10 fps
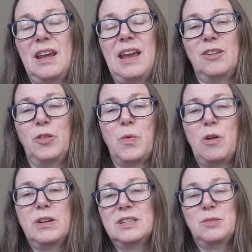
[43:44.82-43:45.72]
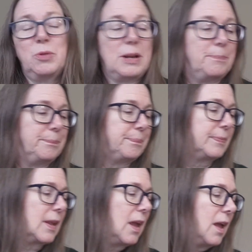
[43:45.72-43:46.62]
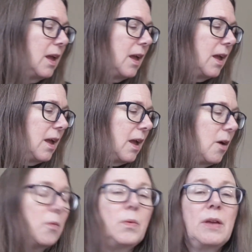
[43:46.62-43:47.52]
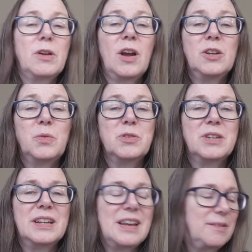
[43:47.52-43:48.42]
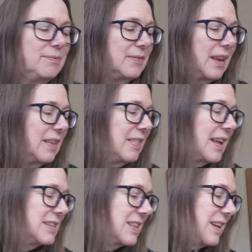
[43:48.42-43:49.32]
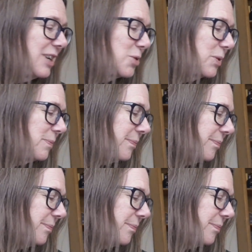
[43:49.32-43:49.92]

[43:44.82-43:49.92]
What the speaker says: Hang it on the wall, because it's pretty. We haven't gotten to Rosetta yet. That's the next one.